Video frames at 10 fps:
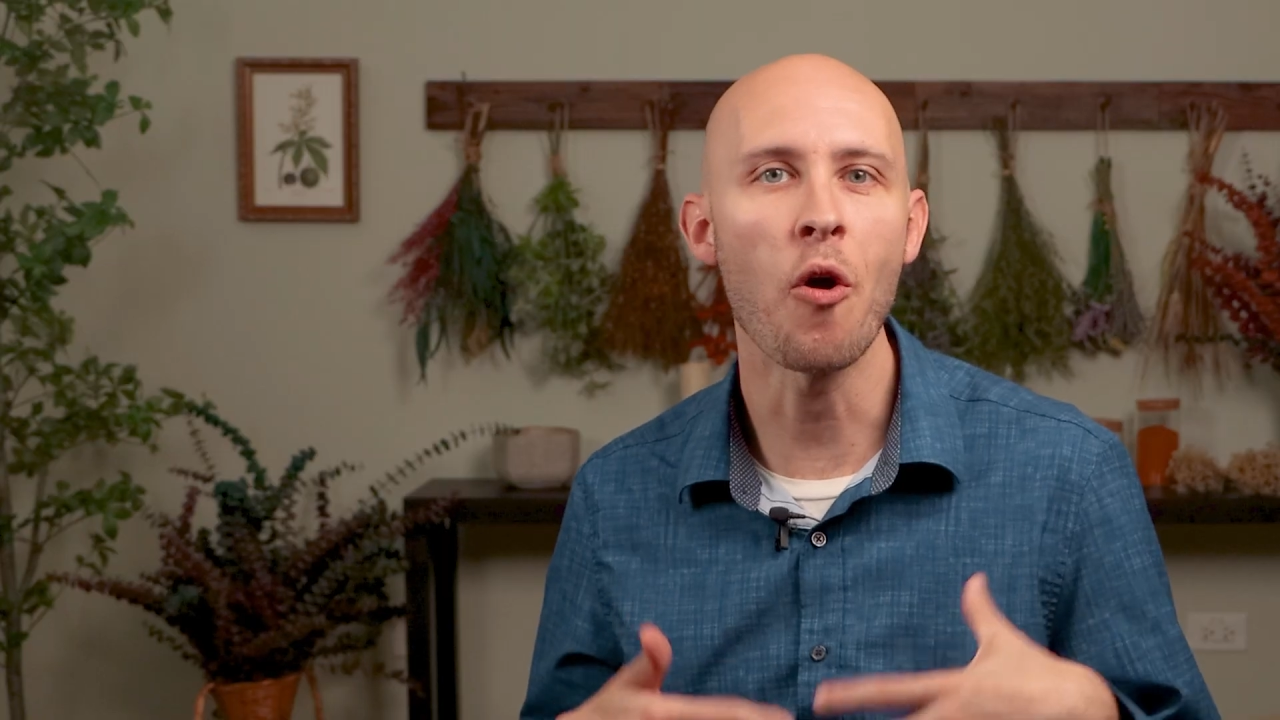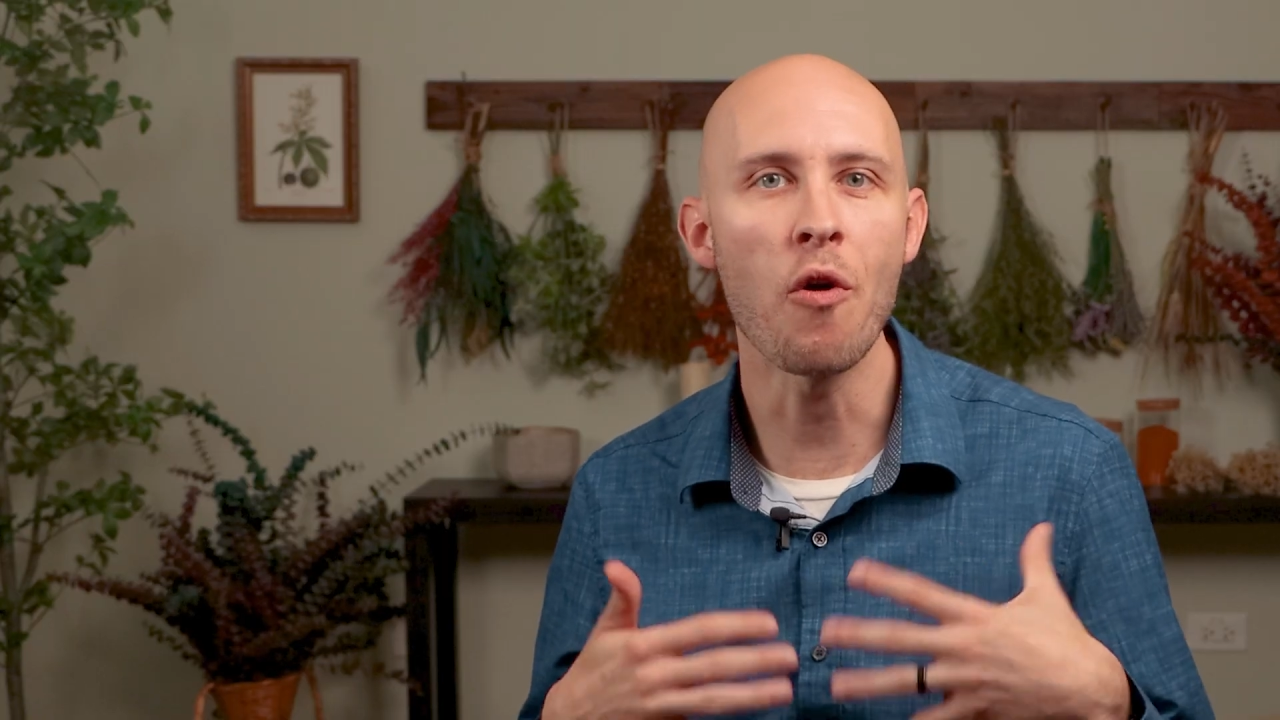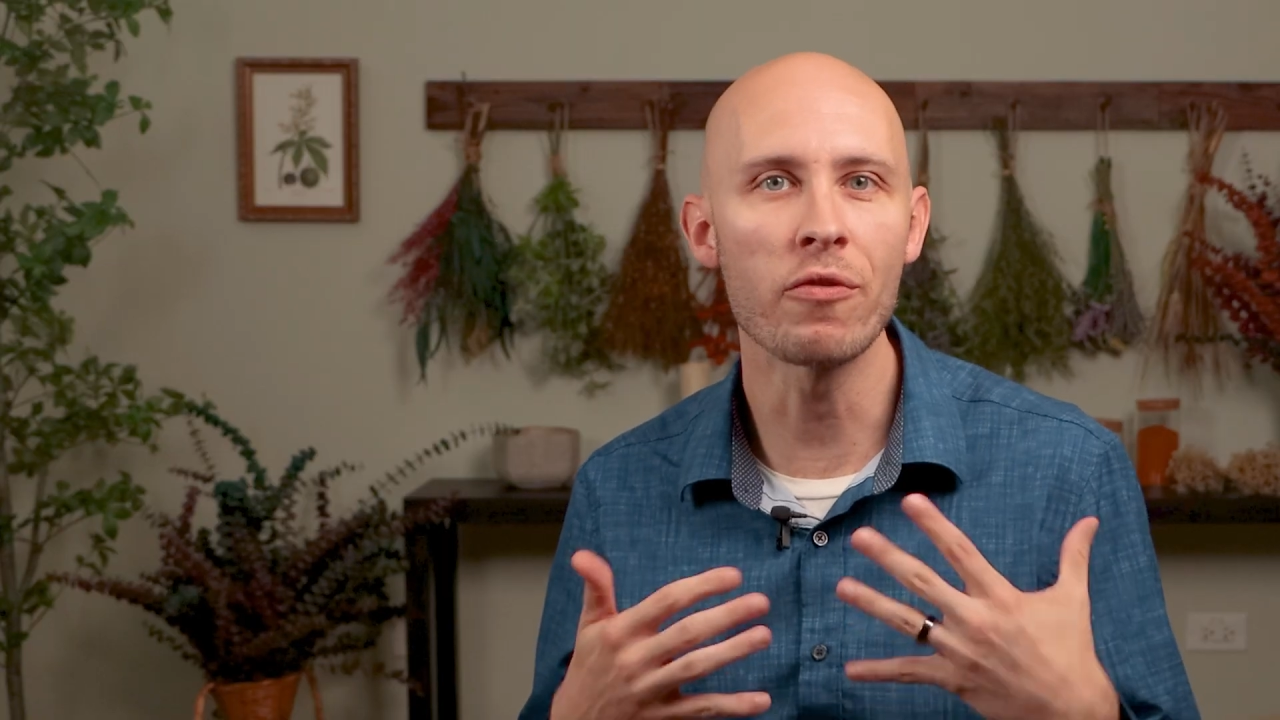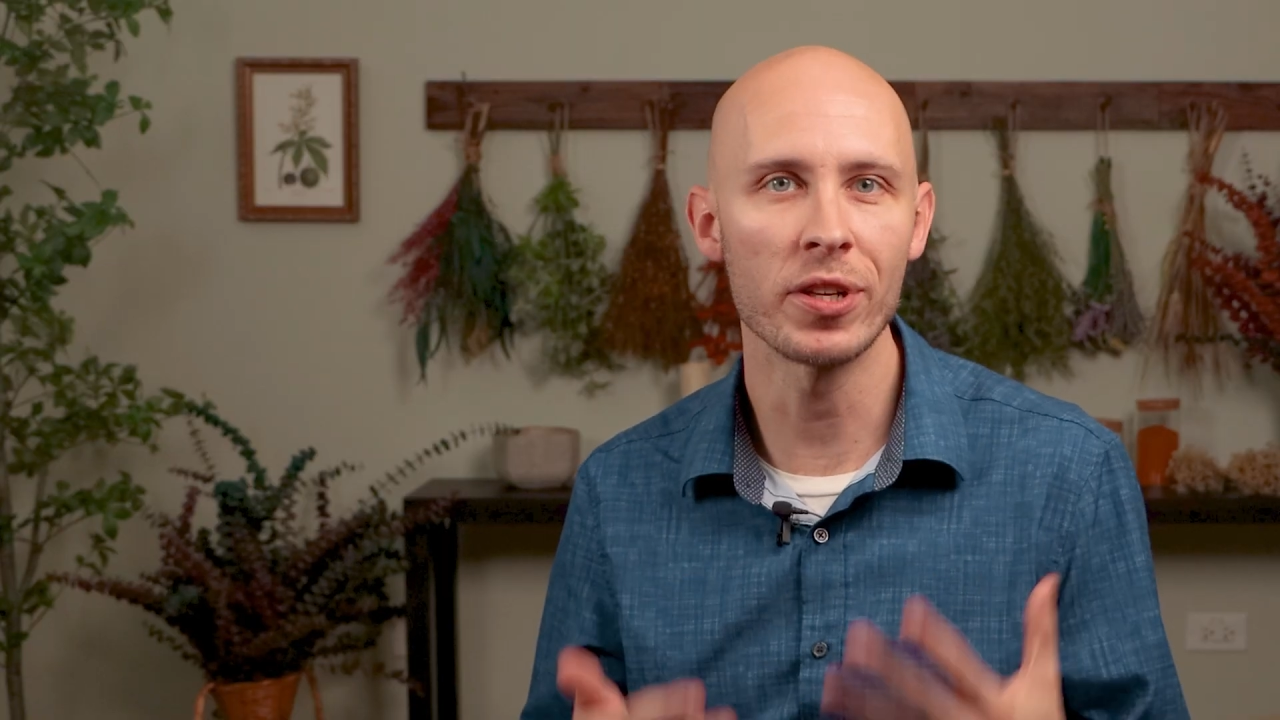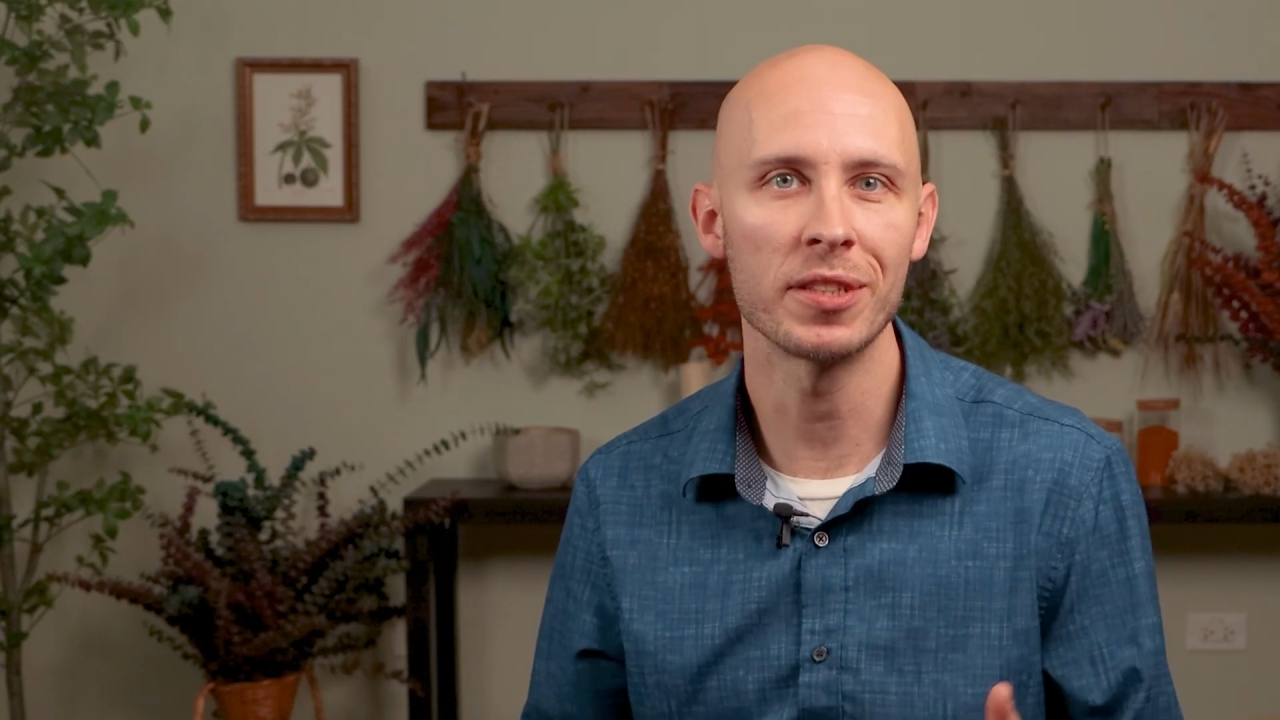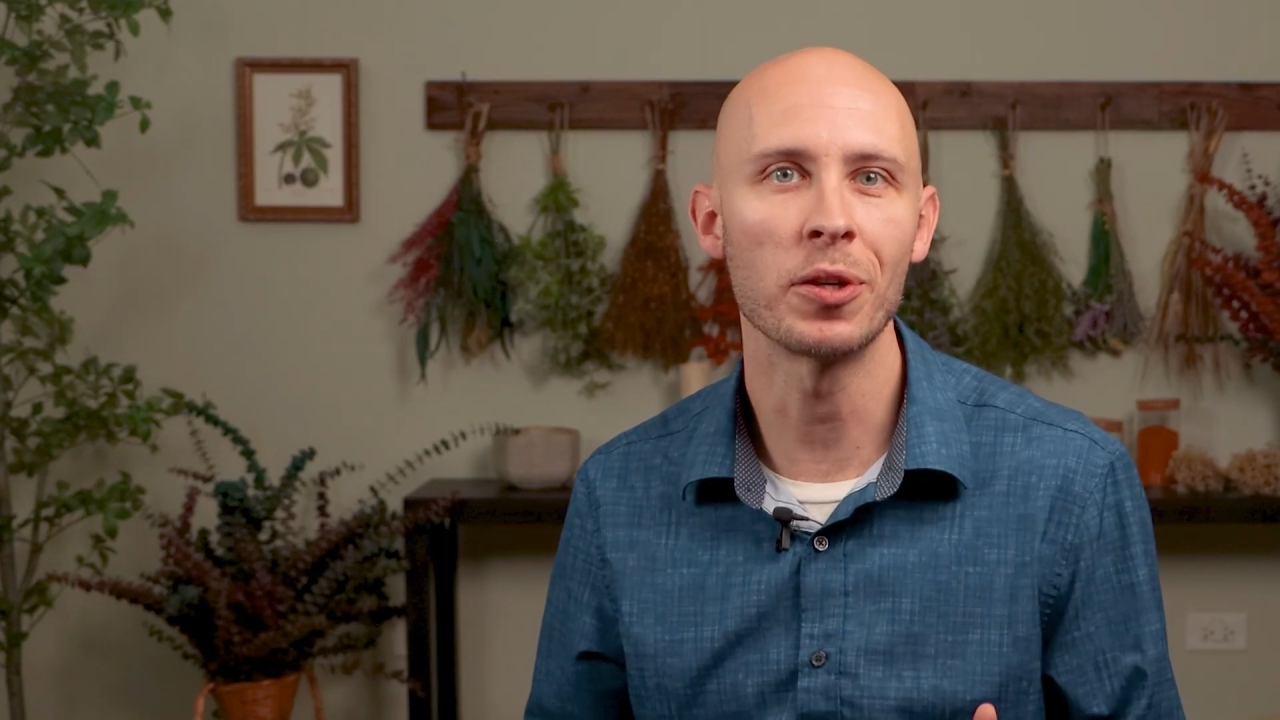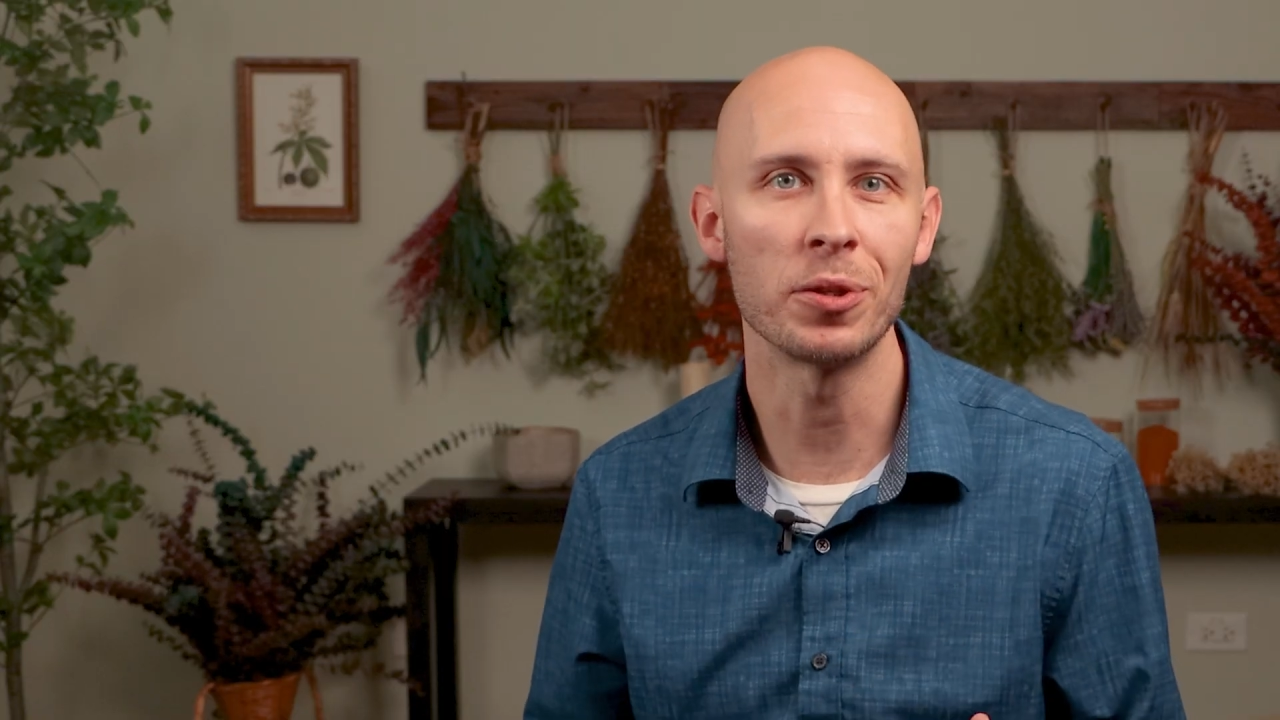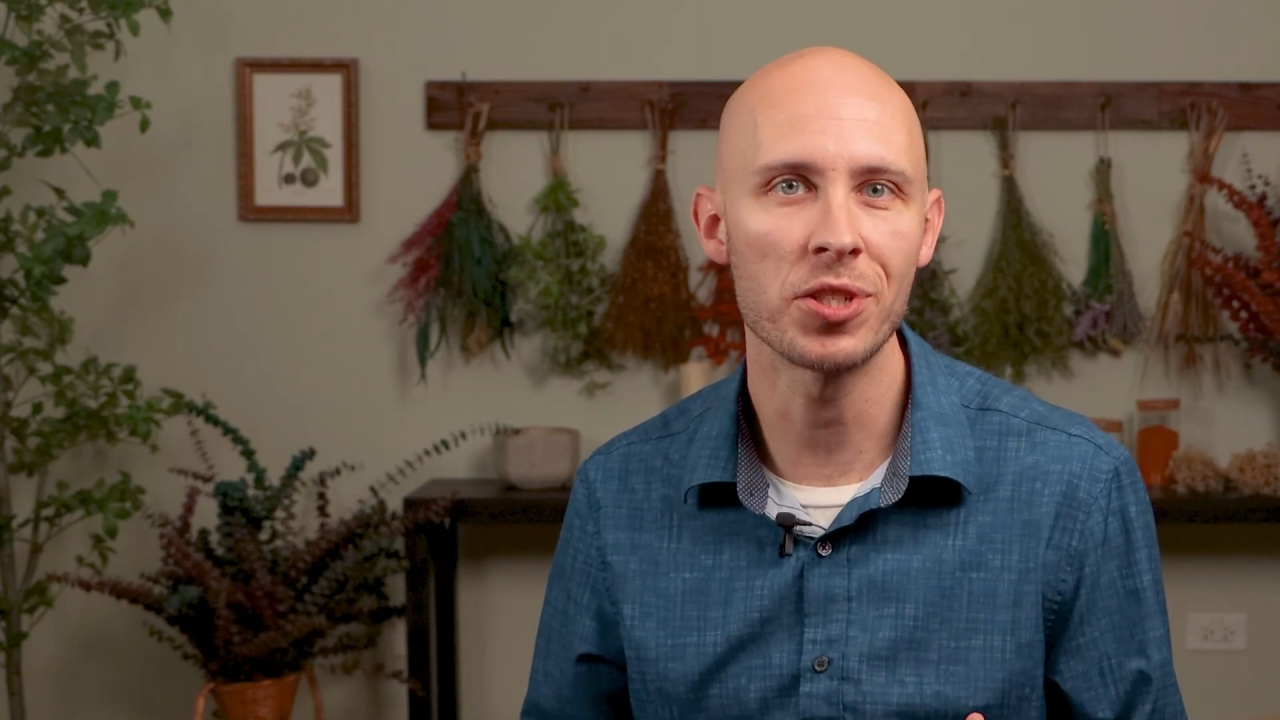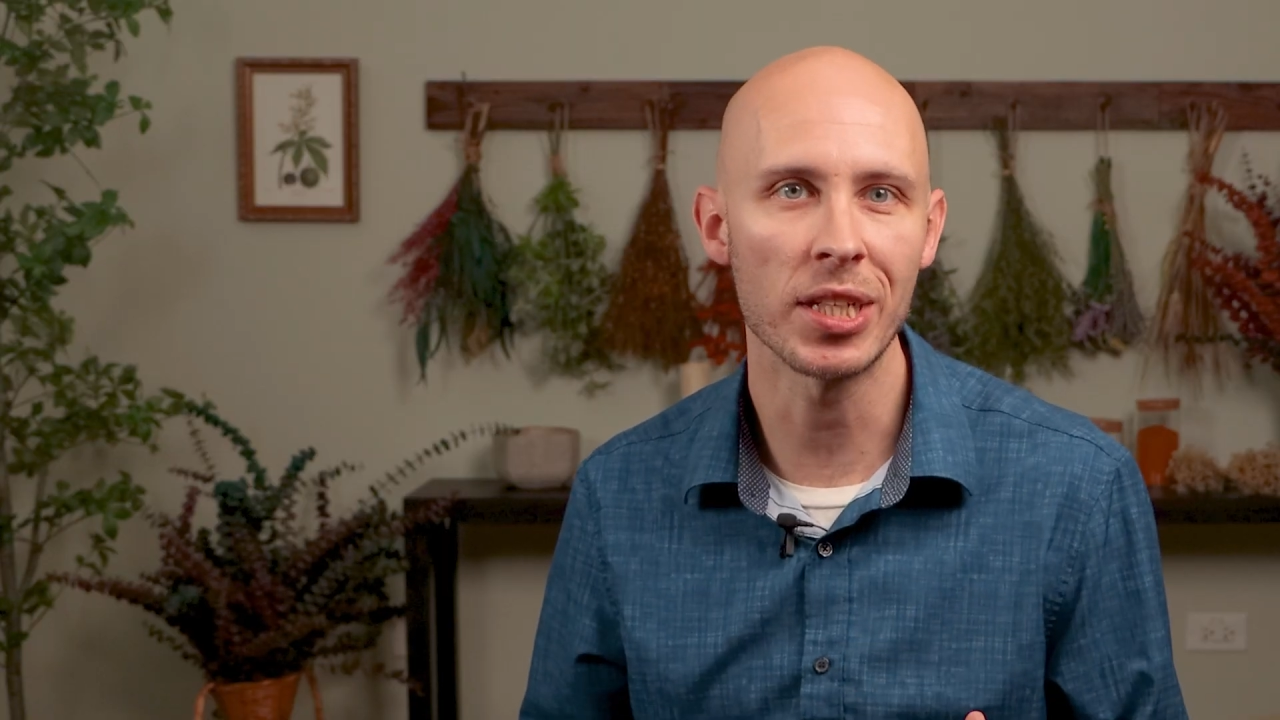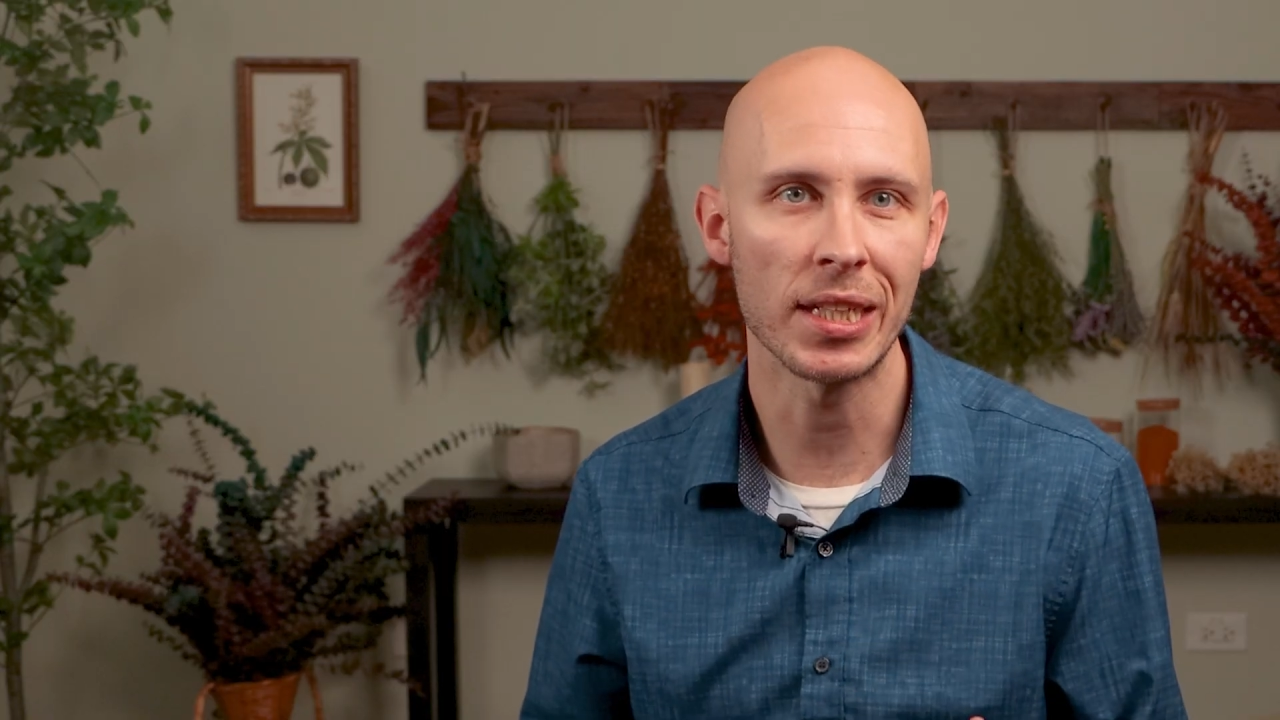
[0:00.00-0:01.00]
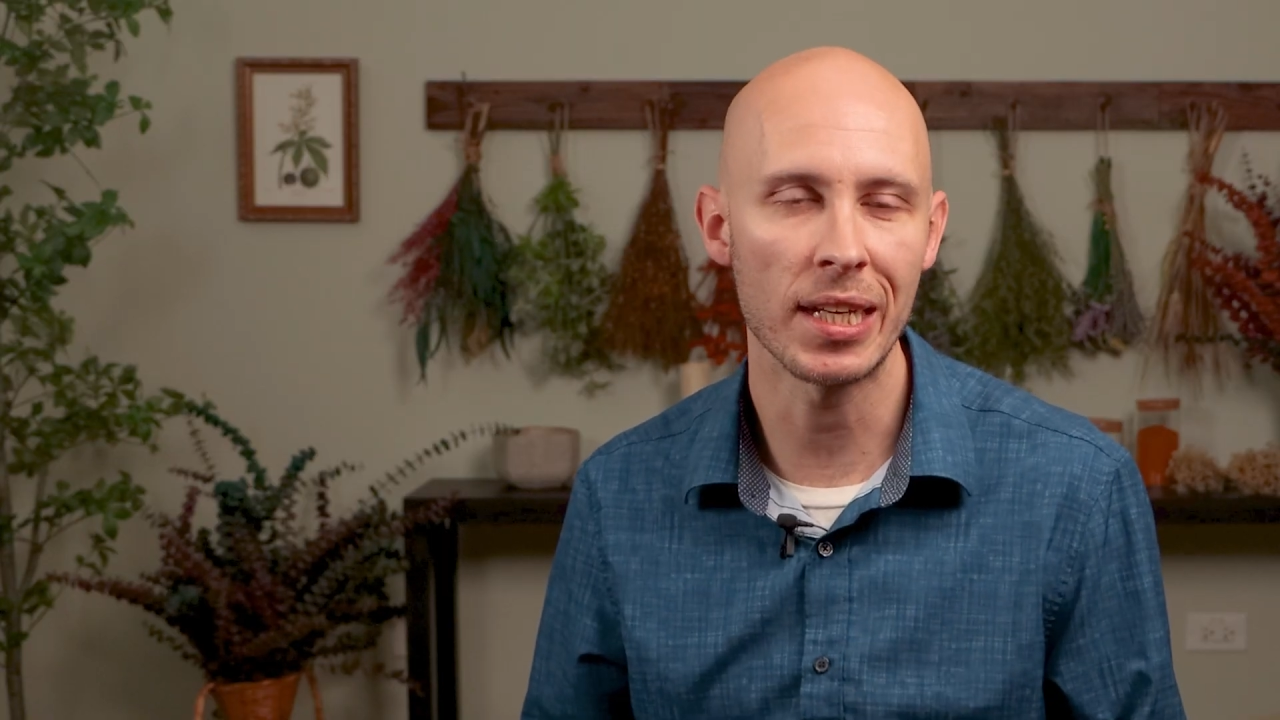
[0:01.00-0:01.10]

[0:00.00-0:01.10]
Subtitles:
overindulging